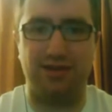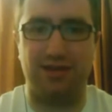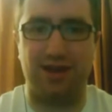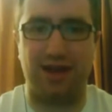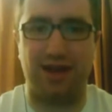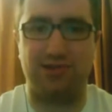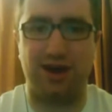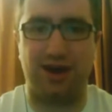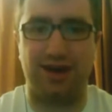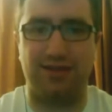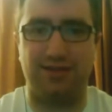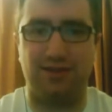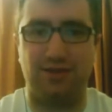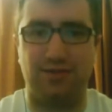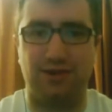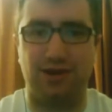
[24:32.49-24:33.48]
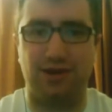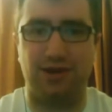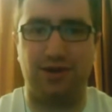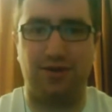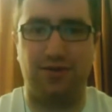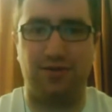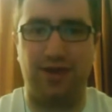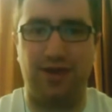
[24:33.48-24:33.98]
You got Jonathan
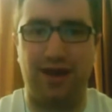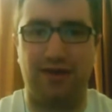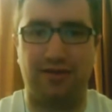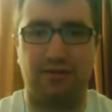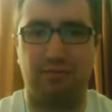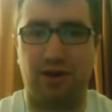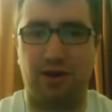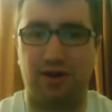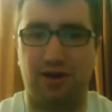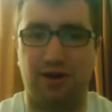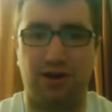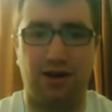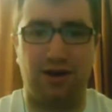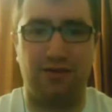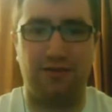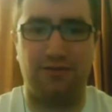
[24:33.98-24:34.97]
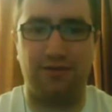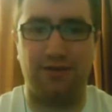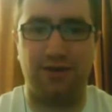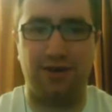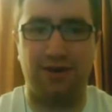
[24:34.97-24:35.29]
Huberdeau, Alex Barkov,